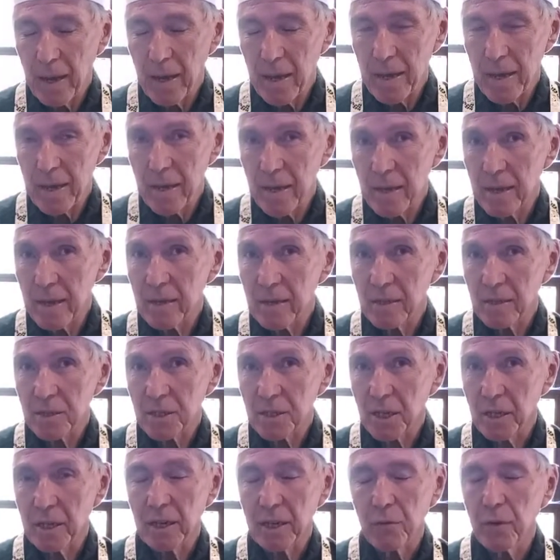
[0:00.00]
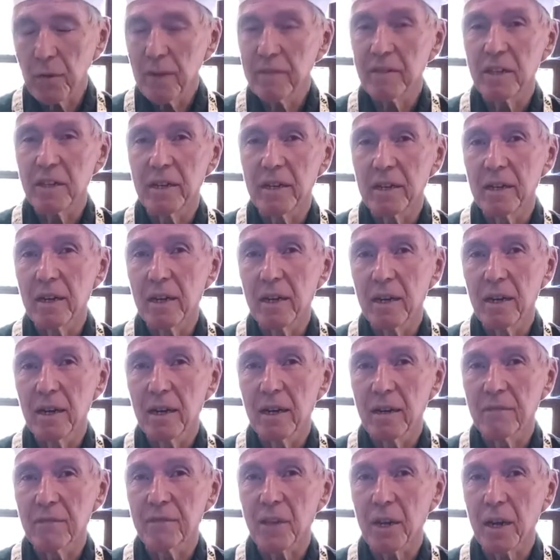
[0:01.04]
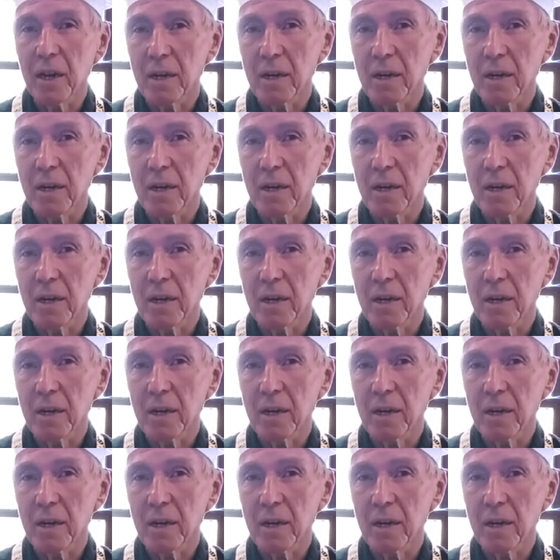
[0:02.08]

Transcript: is the equivalent of the